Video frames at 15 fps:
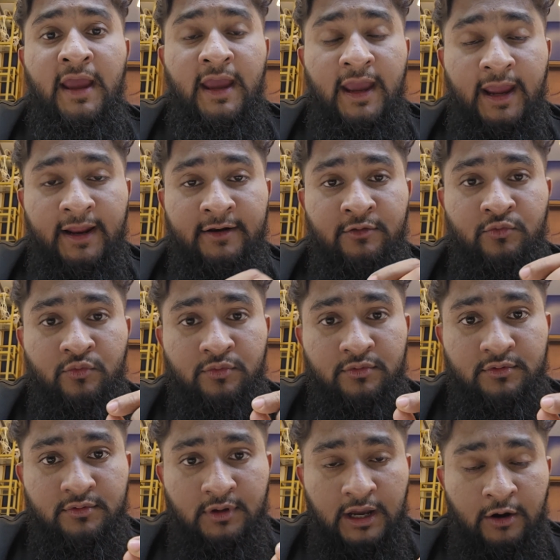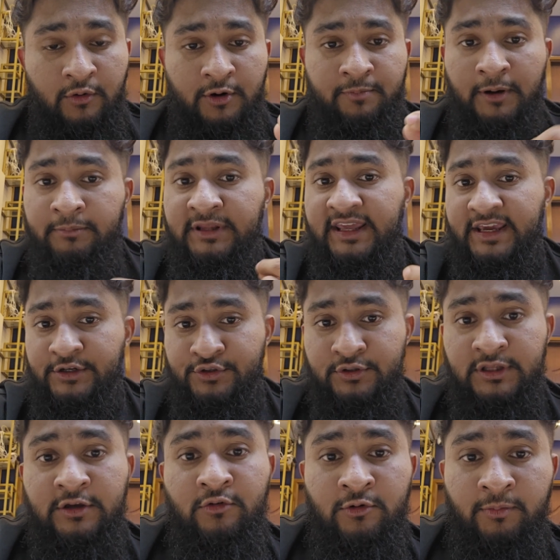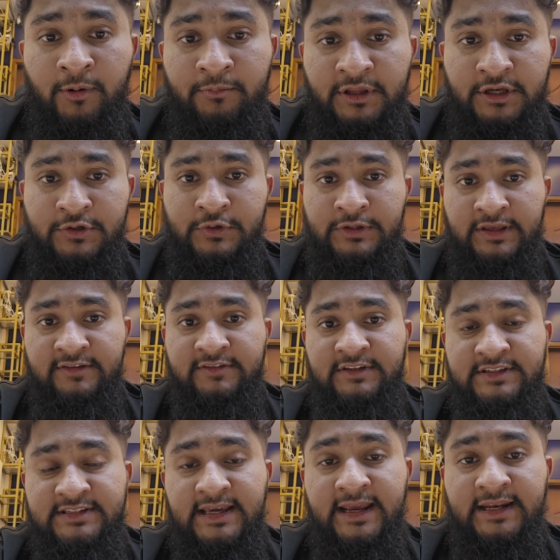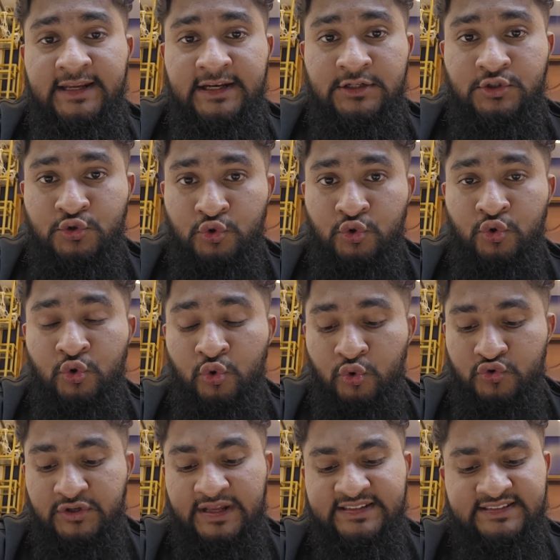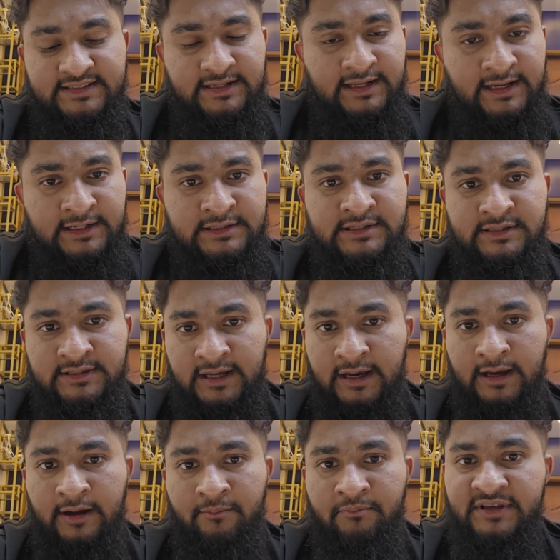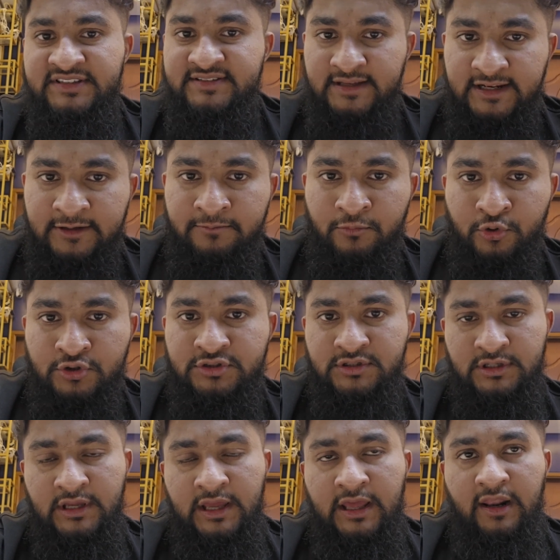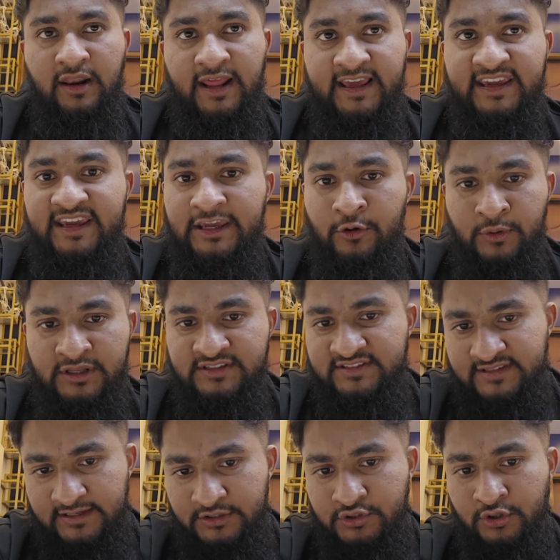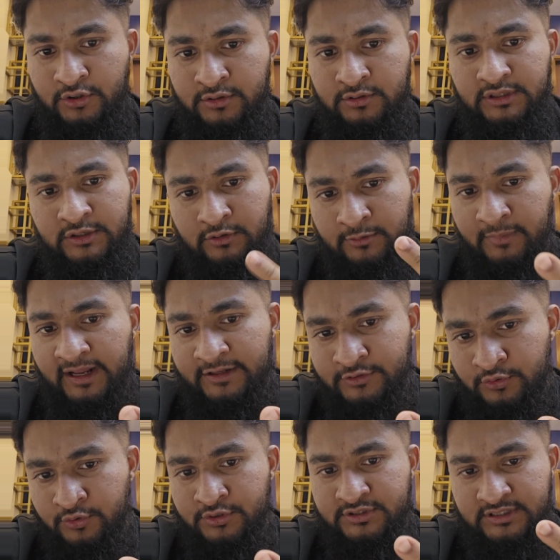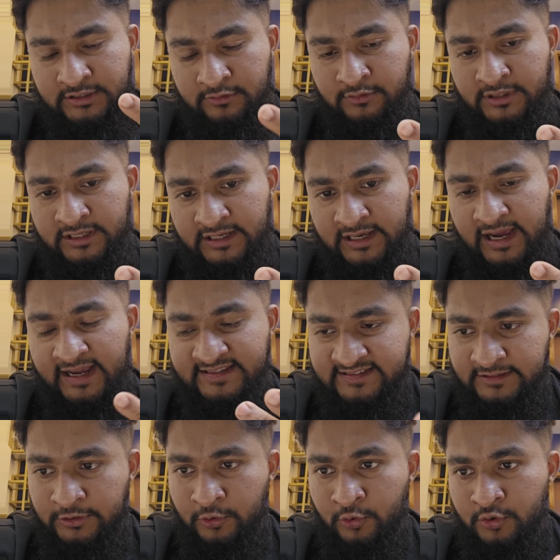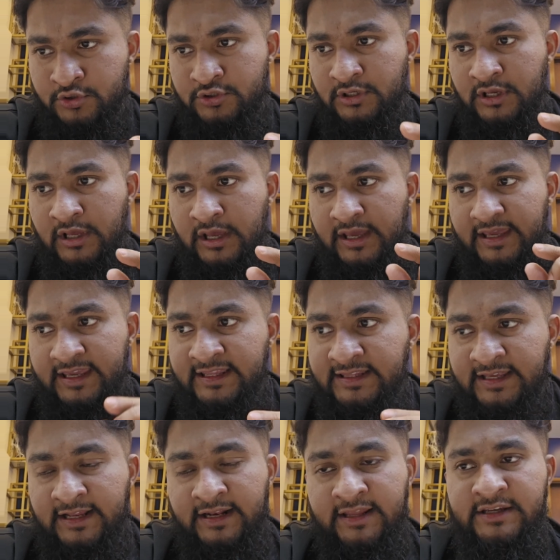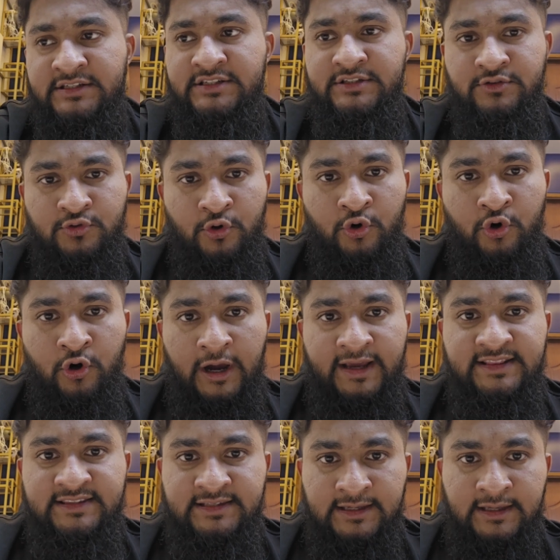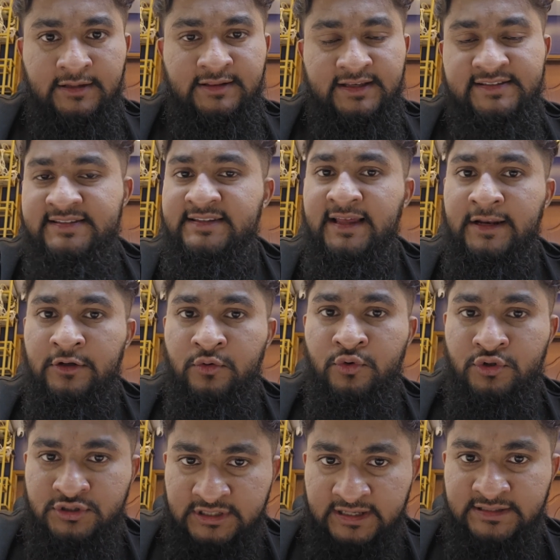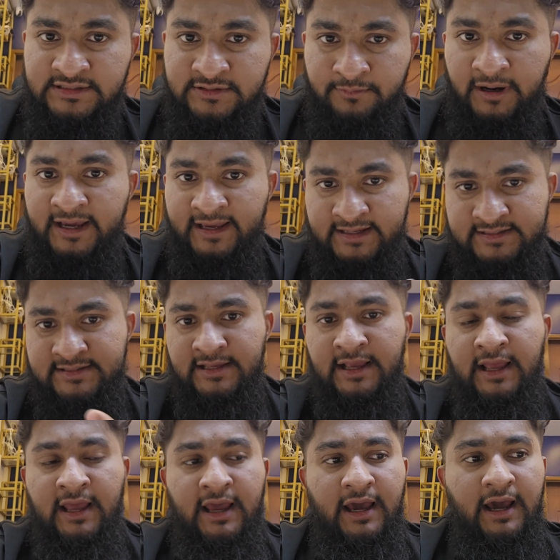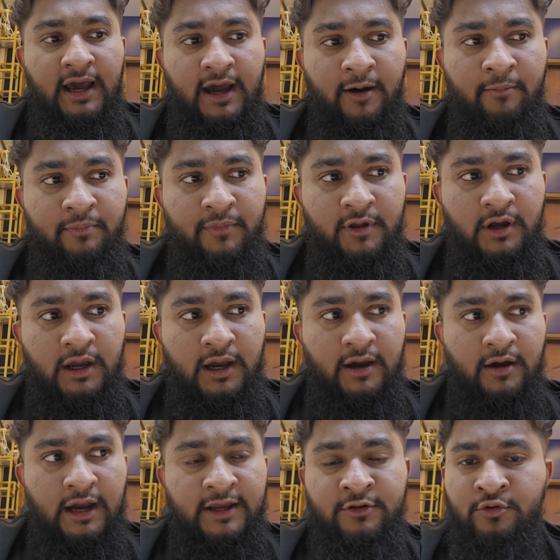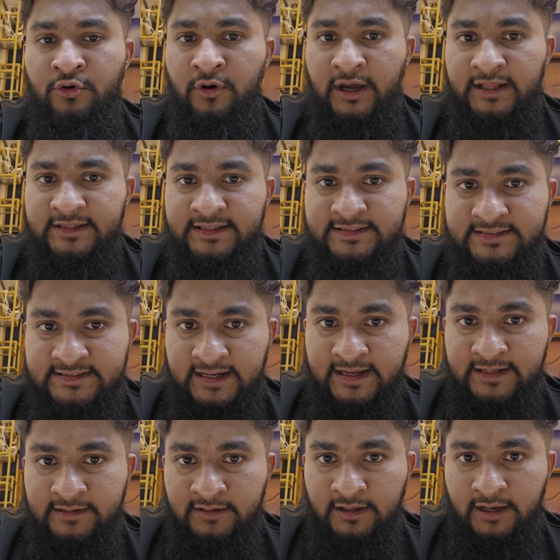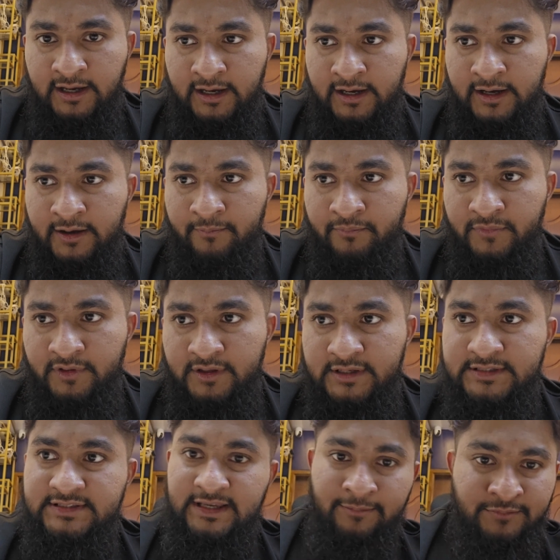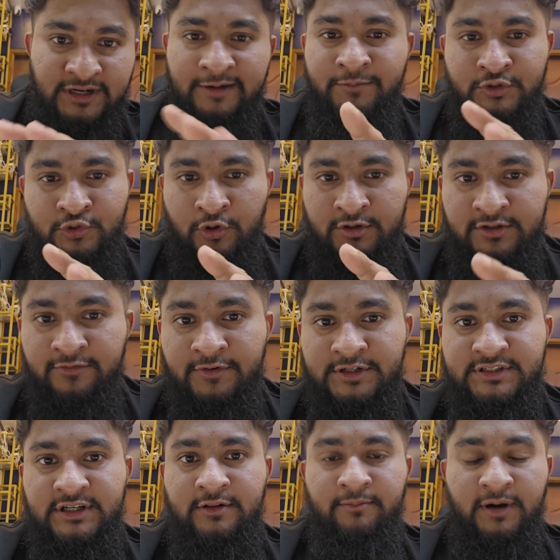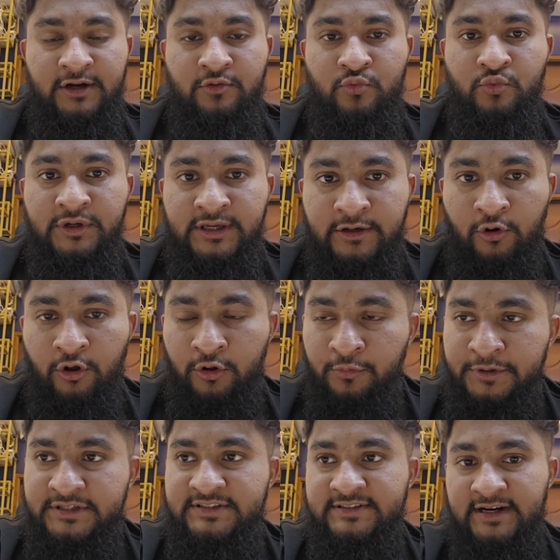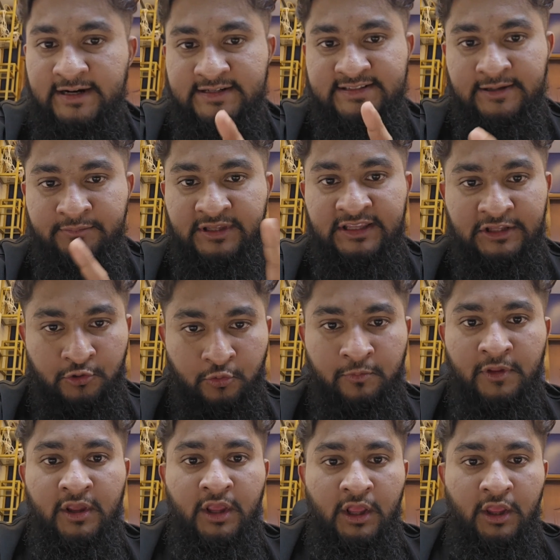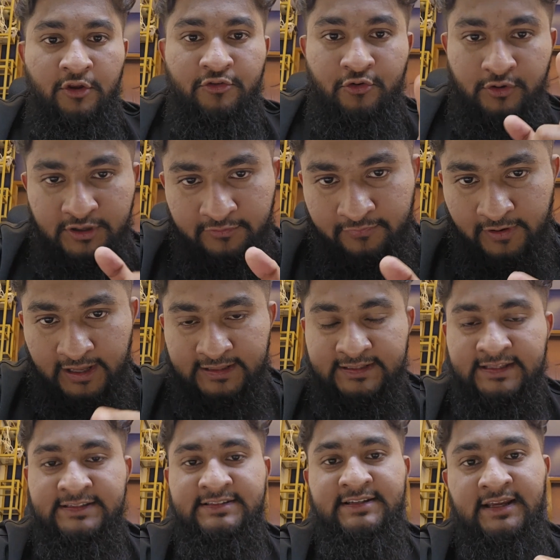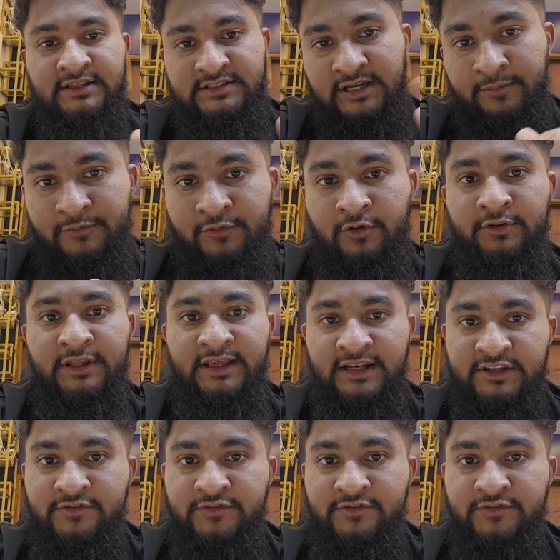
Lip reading: and our publication QNH publication has decided to translate the best-selling books like QNH Session, QNH Biology Notes, QNH ICT Notes in English. So I think the scenario would change by us. I know Halkenstein is sometimes controversial, but we always start something new. So if Halkenstein jumps on the English